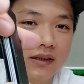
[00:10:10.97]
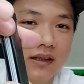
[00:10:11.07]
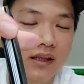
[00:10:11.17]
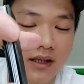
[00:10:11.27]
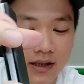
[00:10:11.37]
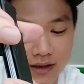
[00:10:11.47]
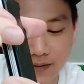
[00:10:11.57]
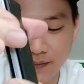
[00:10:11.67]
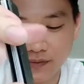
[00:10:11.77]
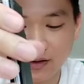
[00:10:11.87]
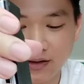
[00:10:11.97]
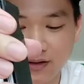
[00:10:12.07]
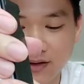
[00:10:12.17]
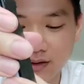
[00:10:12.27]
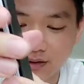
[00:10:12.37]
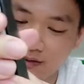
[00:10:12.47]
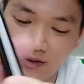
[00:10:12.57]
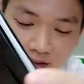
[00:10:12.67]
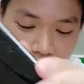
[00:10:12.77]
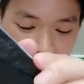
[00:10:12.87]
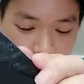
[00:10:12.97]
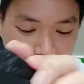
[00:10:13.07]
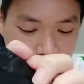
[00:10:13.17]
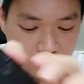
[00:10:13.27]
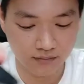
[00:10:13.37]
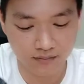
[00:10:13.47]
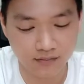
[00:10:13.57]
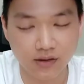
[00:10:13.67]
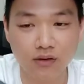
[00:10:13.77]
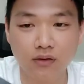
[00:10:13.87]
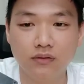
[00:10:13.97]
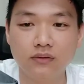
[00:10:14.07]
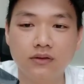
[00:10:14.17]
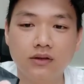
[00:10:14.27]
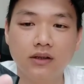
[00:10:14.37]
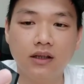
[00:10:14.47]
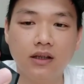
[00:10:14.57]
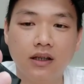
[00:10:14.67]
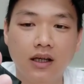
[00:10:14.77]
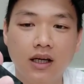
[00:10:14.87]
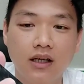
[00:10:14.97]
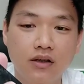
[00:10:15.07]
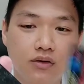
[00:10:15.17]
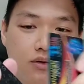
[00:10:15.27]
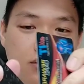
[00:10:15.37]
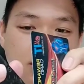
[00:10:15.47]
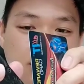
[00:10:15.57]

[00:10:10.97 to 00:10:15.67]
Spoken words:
like that. It just needs some, you know, getting used to it.